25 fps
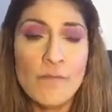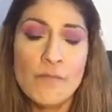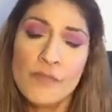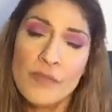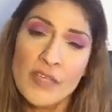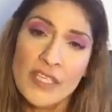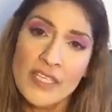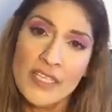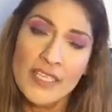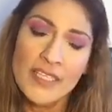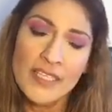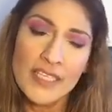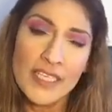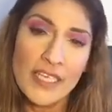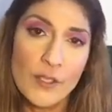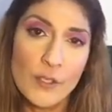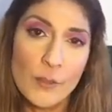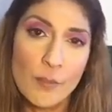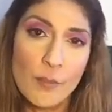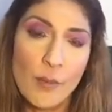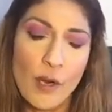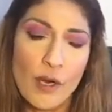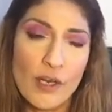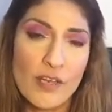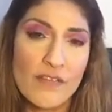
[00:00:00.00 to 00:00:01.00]
And then the
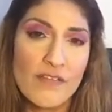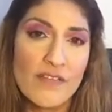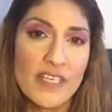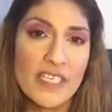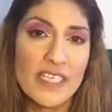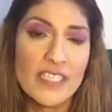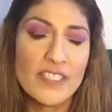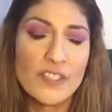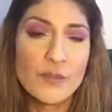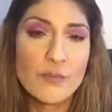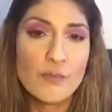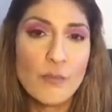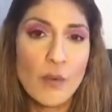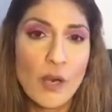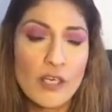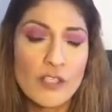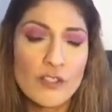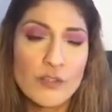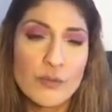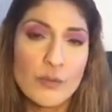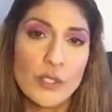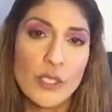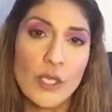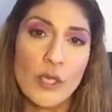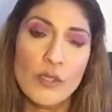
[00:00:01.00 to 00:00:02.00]
other part of it is
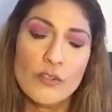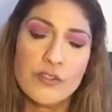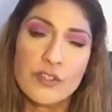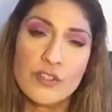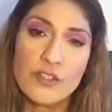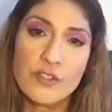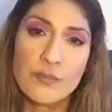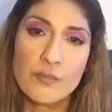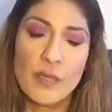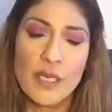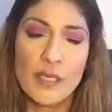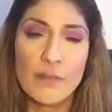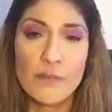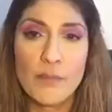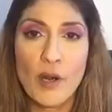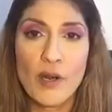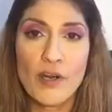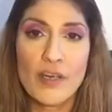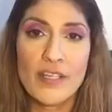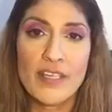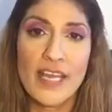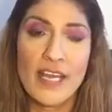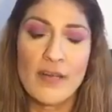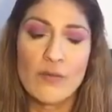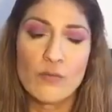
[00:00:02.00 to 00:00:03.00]
Mars will also spend
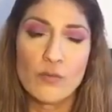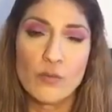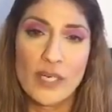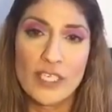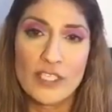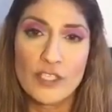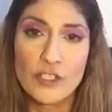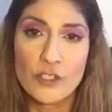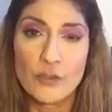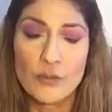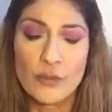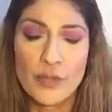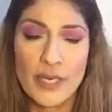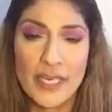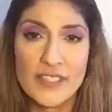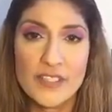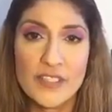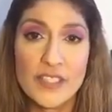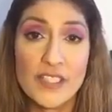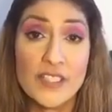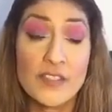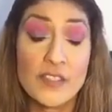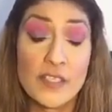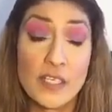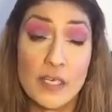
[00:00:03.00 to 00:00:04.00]
part of that retrograde
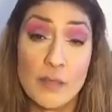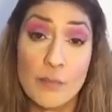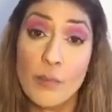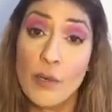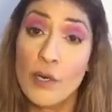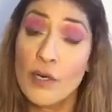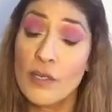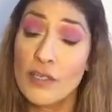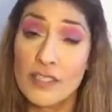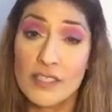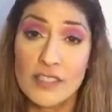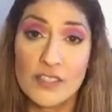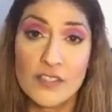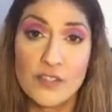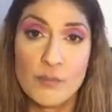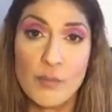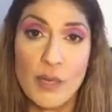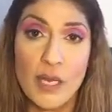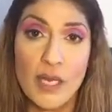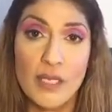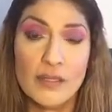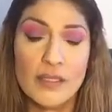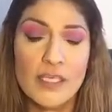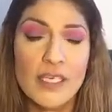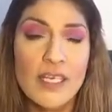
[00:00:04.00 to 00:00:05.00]
season and part of this
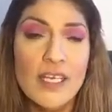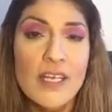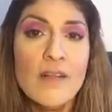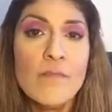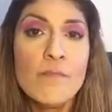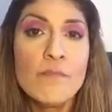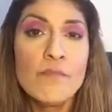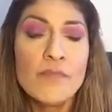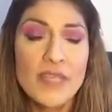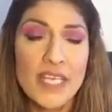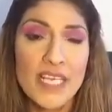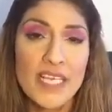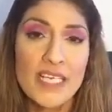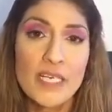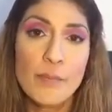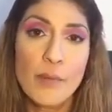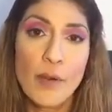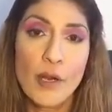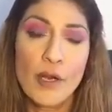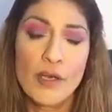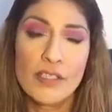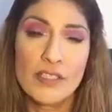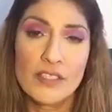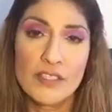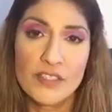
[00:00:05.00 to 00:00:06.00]
month in a
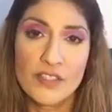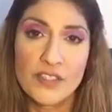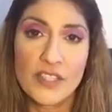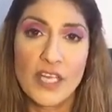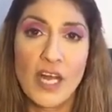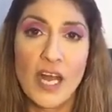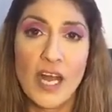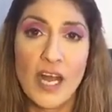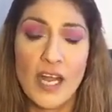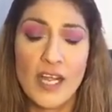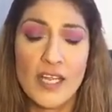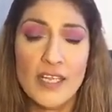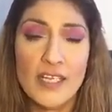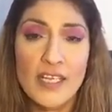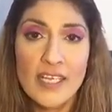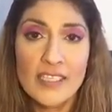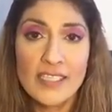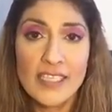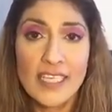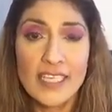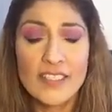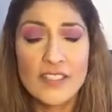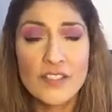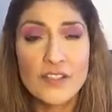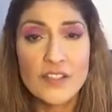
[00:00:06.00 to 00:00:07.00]
part of the sky
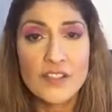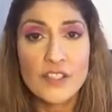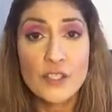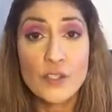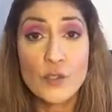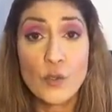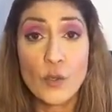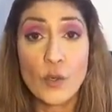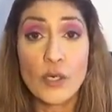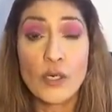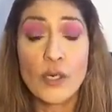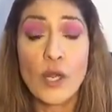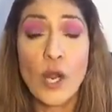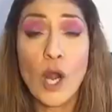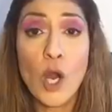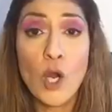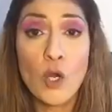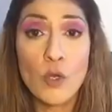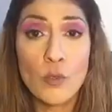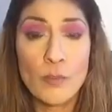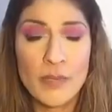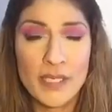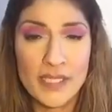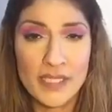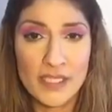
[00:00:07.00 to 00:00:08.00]
that is your
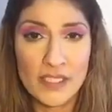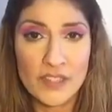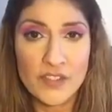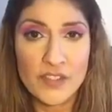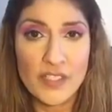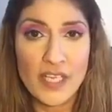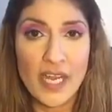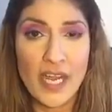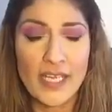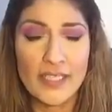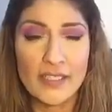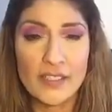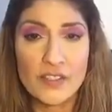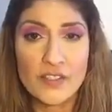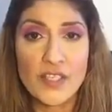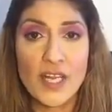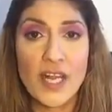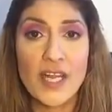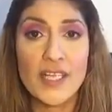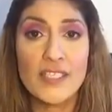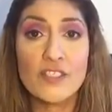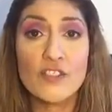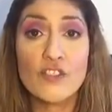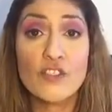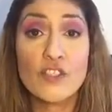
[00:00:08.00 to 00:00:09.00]
home in the sky, the
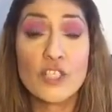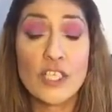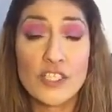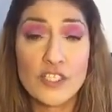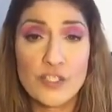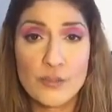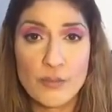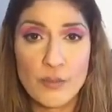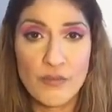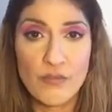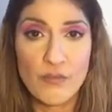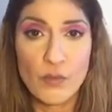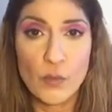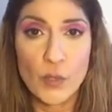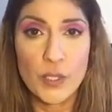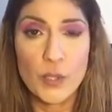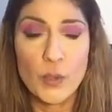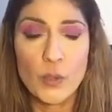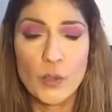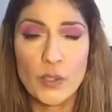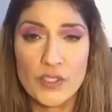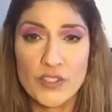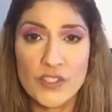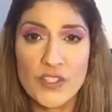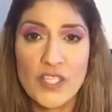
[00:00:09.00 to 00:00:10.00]
sign just before
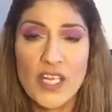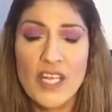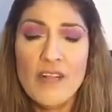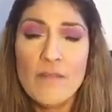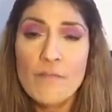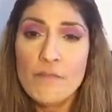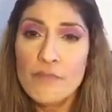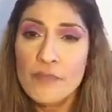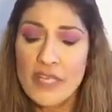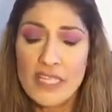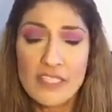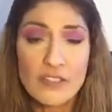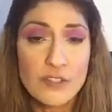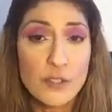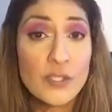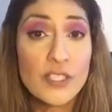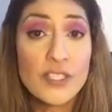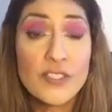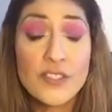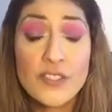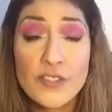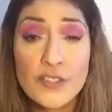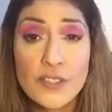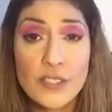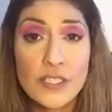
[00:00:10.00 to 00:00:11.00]
yours. And so
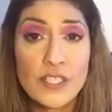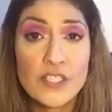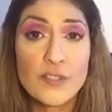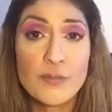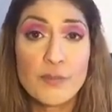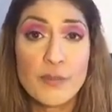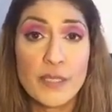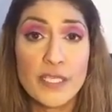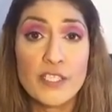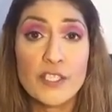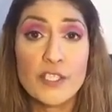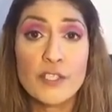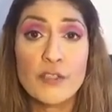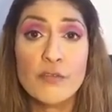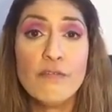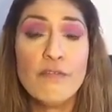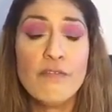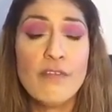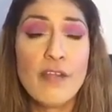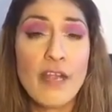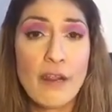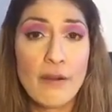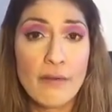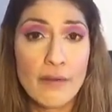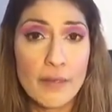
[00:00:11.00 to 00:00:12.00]
this is going to speak to you
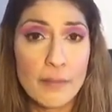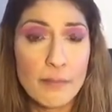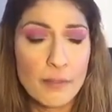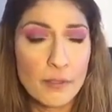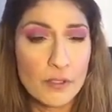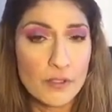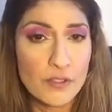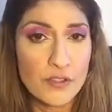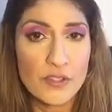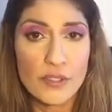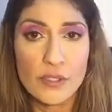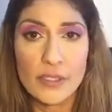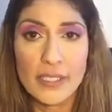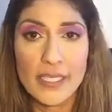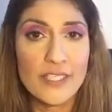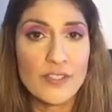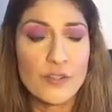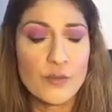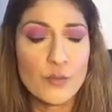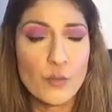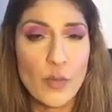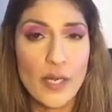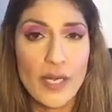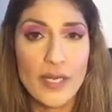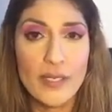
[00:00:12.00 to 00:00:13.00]
very personally
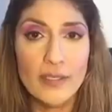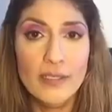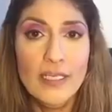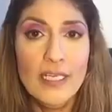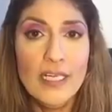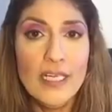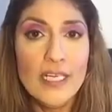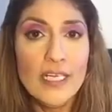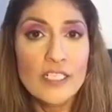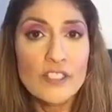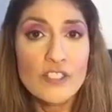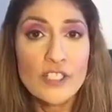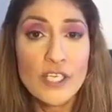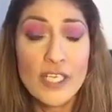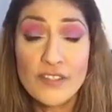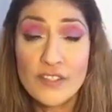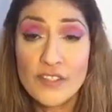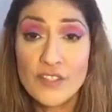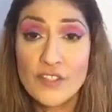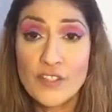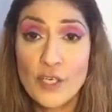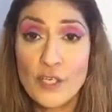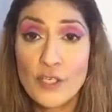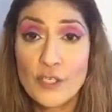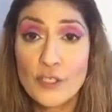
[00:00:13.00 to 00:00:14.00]
as well.
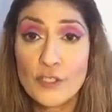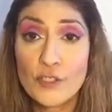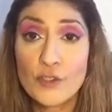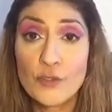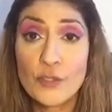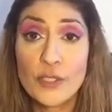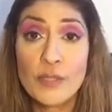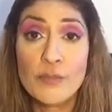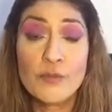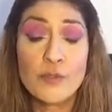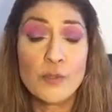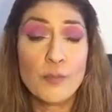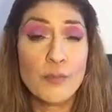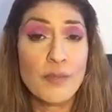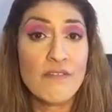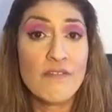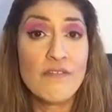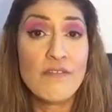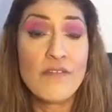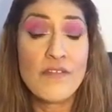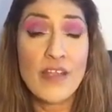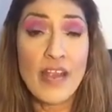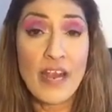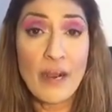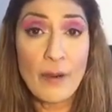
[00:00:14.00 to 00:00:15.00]
Chances are your dreams will be
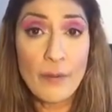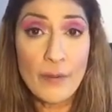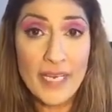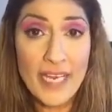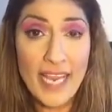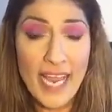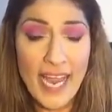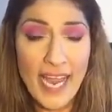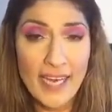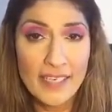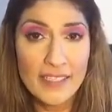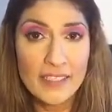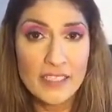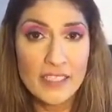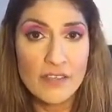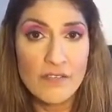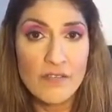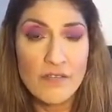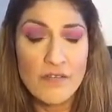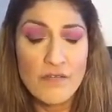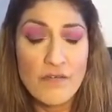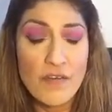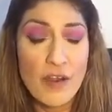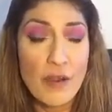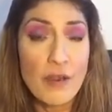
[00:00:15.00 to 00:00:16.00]
very
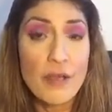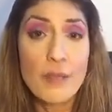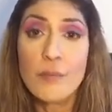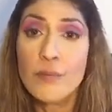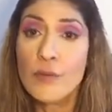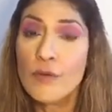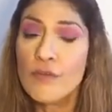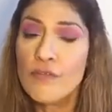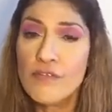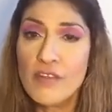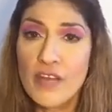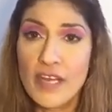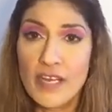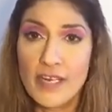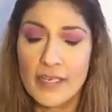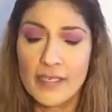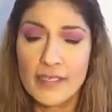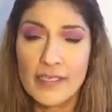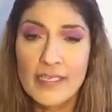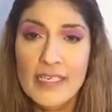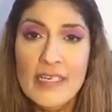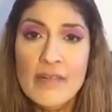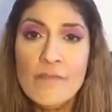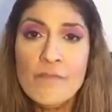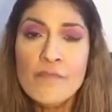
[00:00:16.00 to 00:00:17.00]
active, very
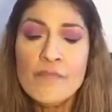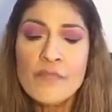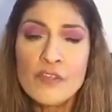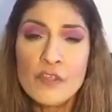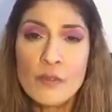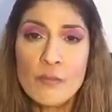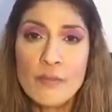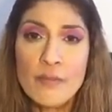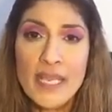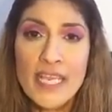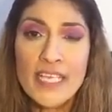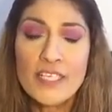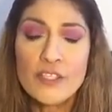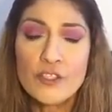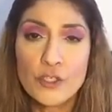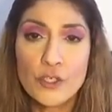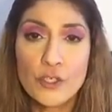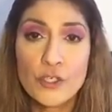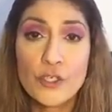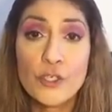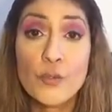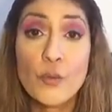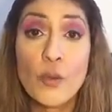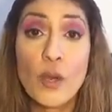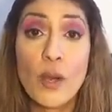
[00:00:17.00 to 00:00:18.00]
prophetic. So make
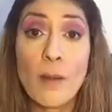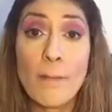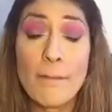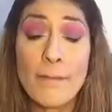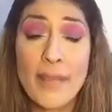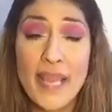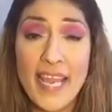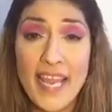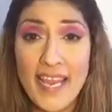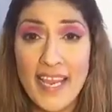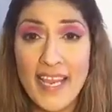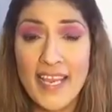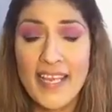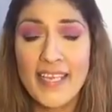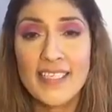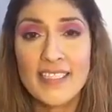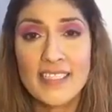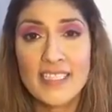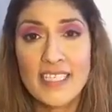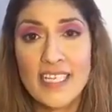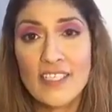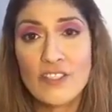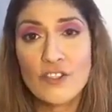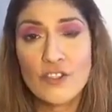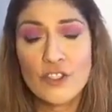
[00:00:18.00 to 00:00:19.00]
sure you are paying
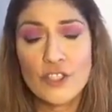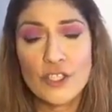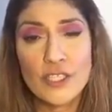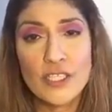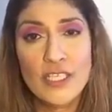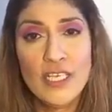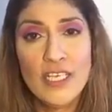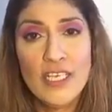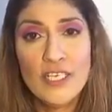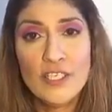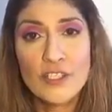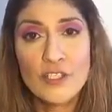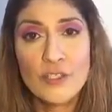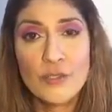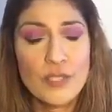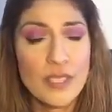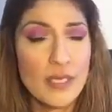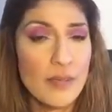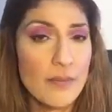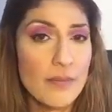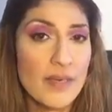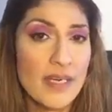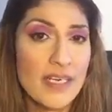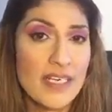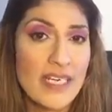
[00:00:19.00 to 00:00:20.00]
attention to
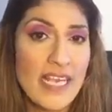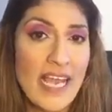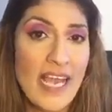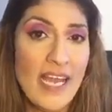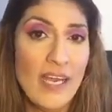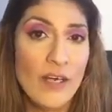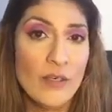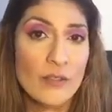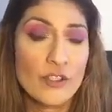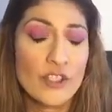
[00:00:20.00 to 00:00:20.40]
them now.